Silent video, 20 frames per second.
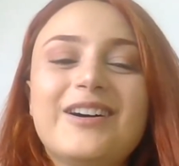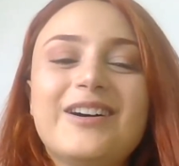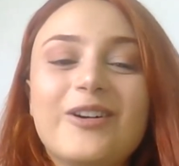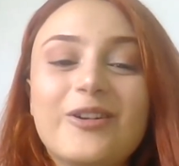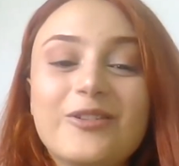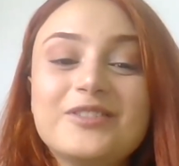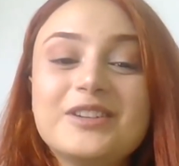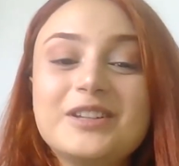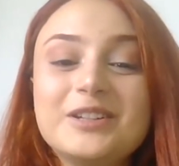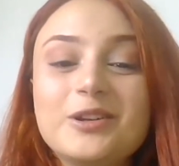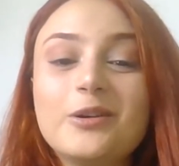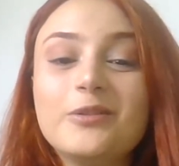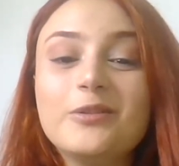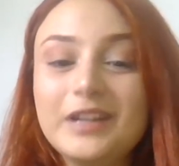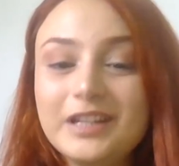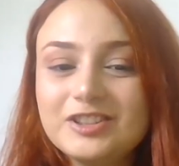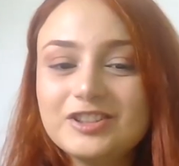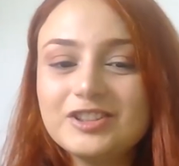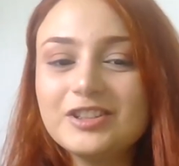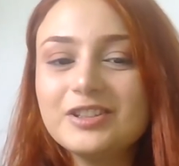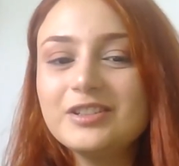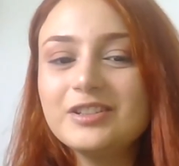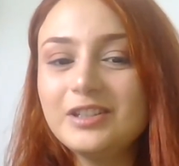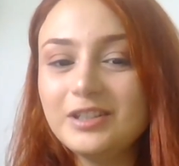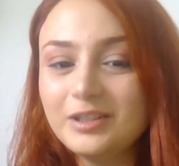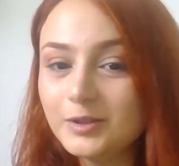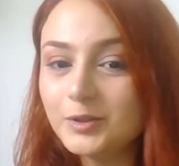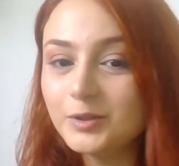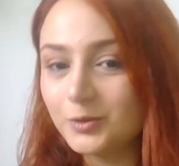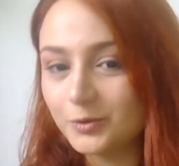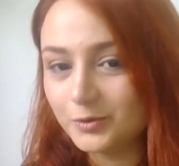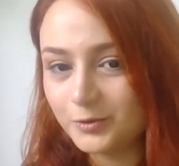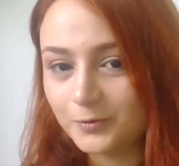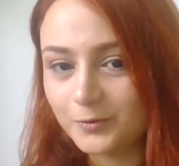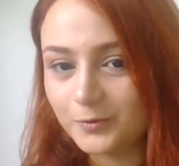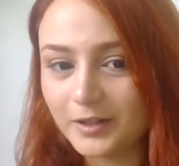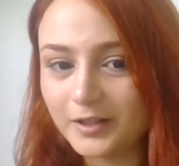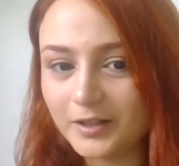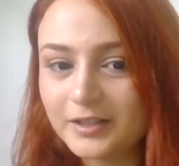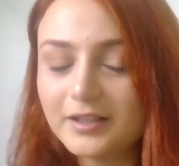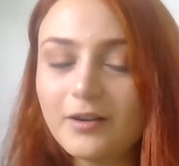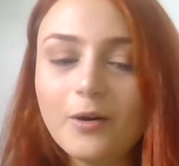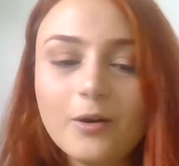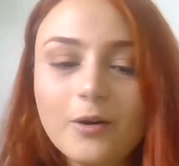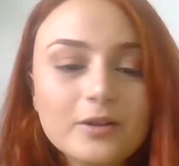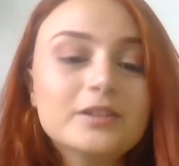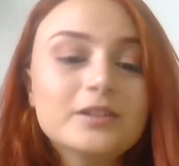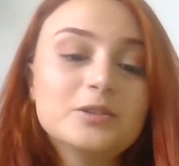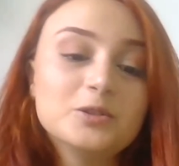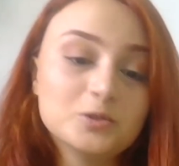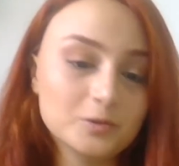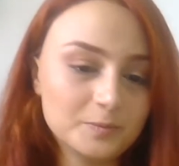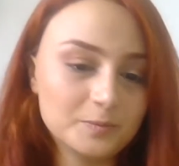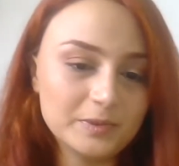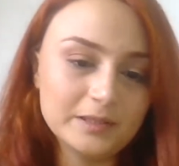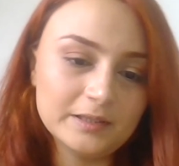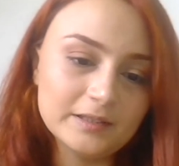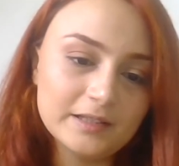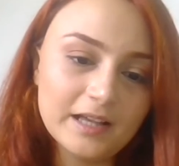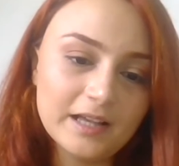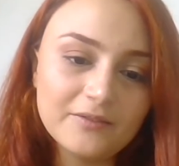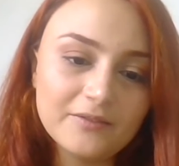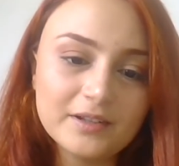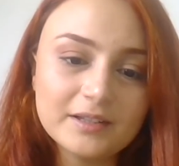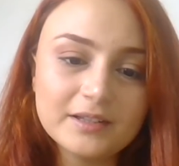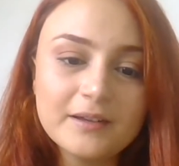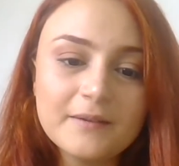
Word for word: of innovation in youth work on the European level.